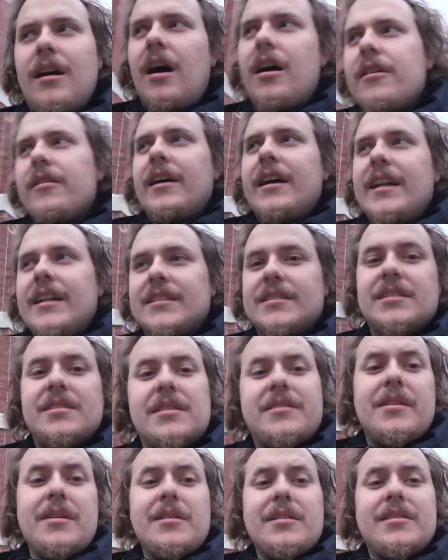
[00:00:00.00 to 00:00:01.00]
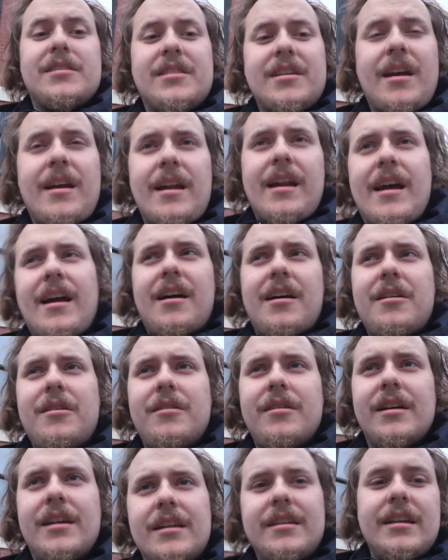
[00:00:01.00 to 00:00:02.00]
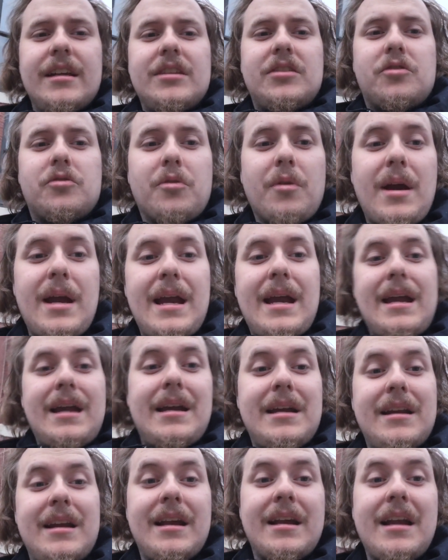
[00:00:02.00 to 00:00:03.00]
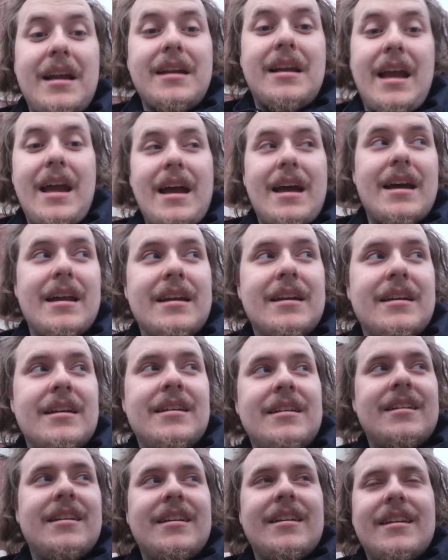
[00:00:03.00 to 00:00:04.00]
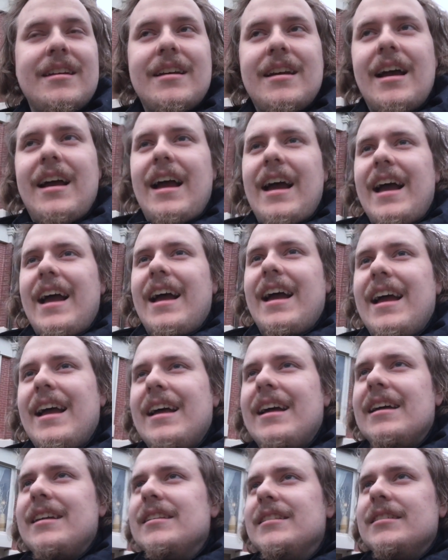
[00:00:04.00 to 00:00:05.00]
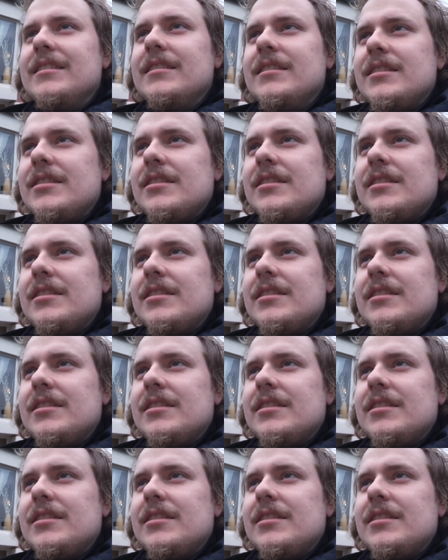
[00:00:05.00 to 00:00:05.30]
Alright, it's Thursday now, and it's raining again, and